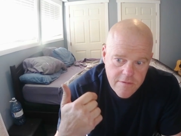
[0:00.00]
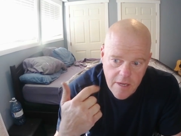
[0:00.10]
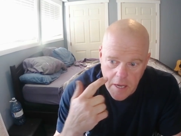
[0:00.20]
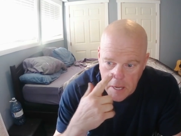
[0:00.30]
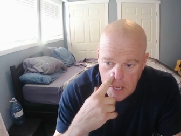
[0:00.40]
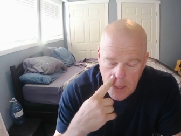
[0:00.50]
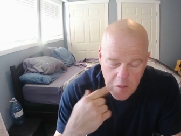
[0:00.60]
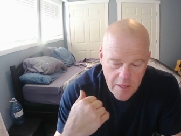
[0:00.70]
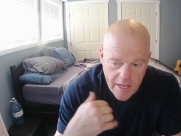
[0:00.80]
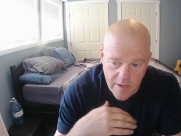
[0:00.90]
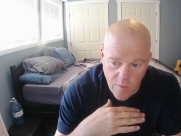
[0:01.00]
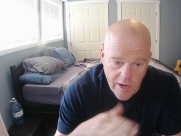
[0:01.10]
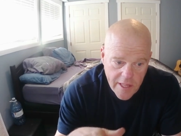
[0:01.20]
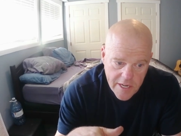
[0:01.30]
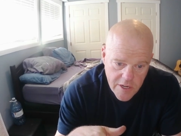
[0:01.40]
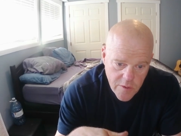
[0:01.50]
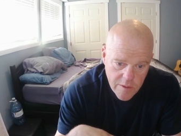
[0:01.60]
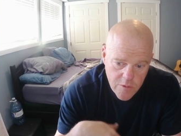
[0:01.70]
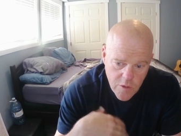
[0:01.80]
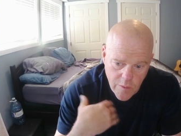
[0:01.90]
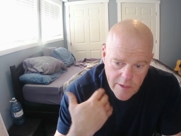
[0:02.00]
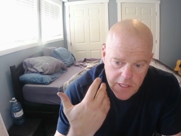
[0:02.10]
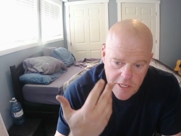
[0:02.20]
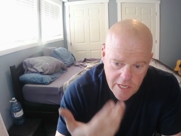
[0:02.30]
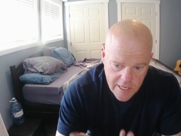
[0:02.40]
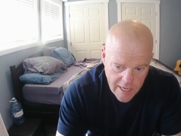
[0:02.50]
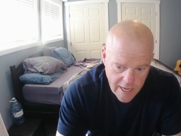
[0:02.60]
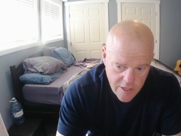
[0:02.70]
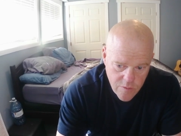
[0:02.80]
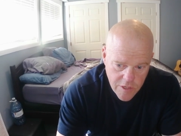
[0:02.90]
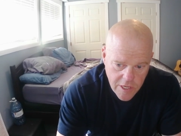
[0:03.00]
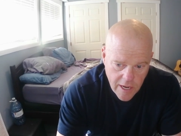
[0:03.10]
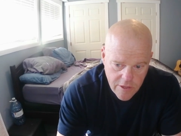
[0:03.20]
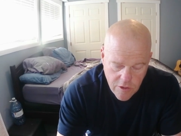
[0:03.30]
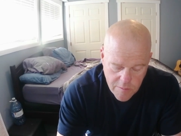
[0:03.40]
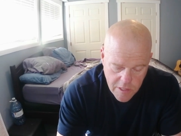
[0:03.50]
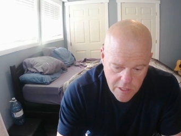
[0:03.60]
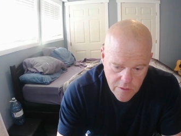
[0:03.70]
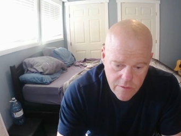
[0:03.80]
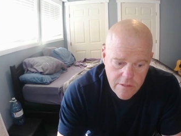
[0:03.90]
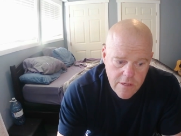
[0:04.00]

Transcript: They didn't want anything to do with him, so he went to the Gentiles, which God told him to do.